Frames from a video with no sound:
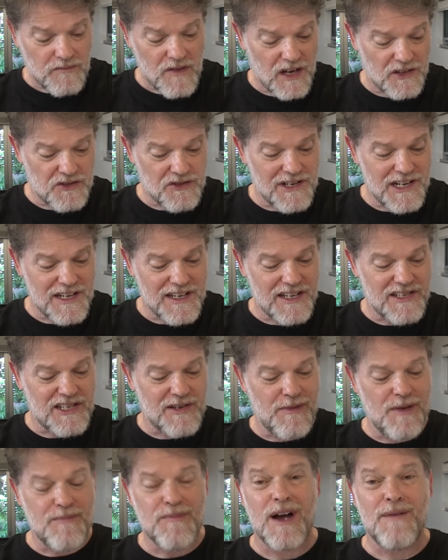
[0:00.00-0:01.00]
I'll try and get
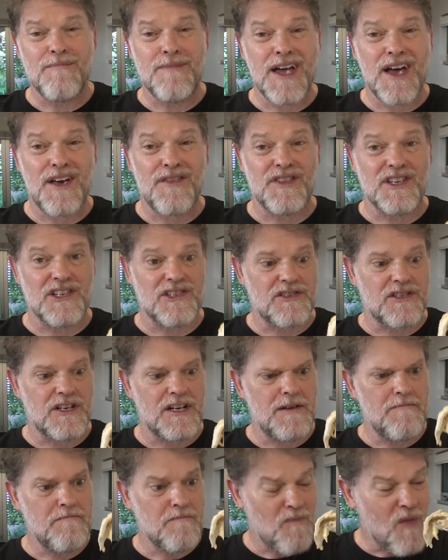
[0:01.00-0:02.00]
some in my mouth this
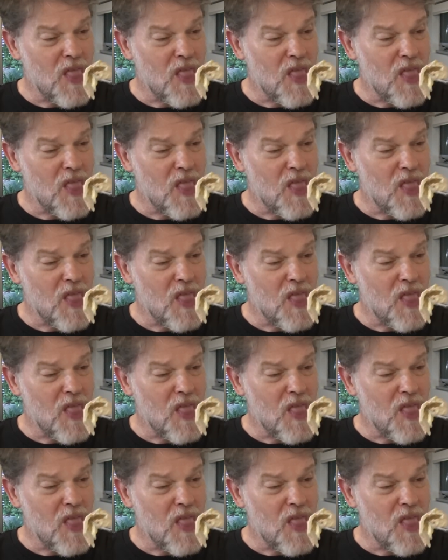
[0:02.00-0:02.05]
time.